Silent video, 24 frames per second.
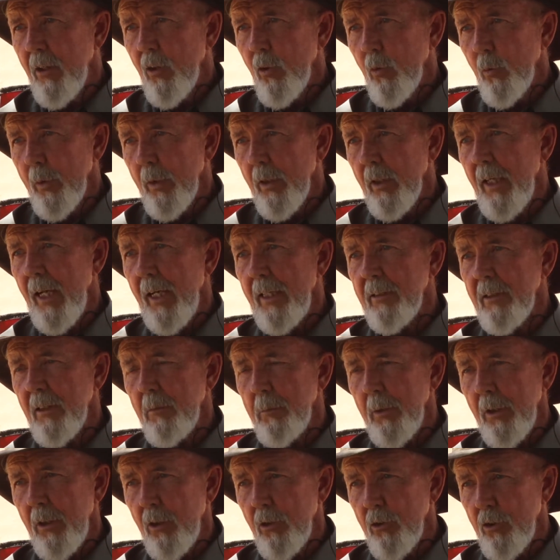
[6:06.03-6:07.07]
realizing,
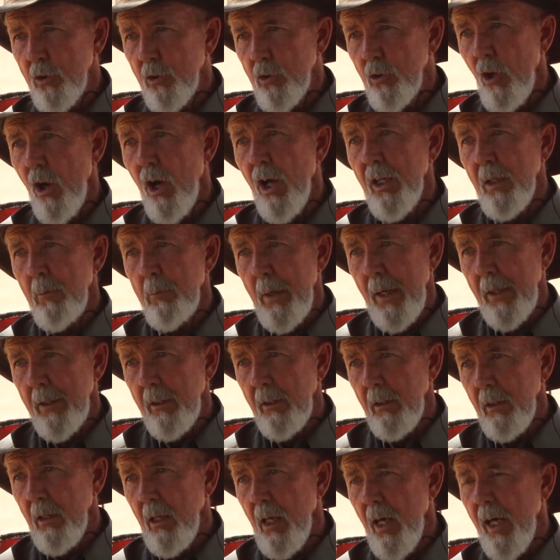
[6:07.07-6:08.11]
because you talk about
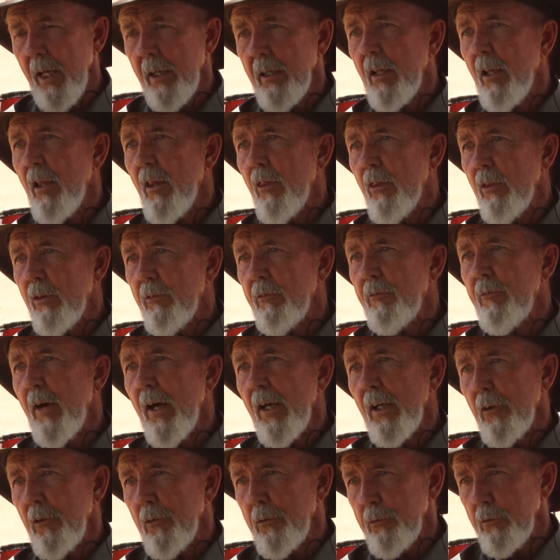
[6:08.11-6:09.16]
it a lot, the
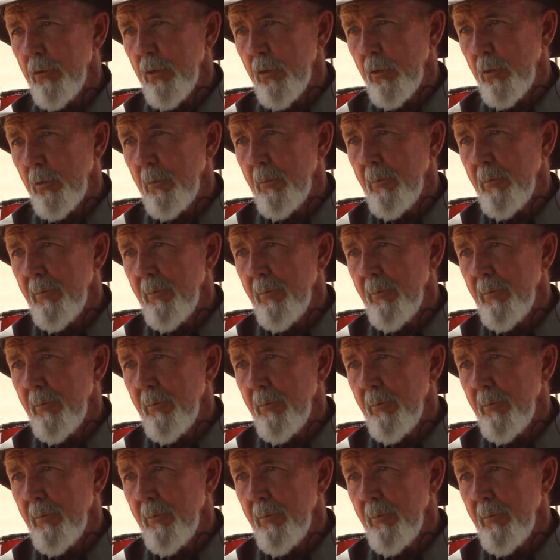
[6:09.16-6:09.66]
follow through.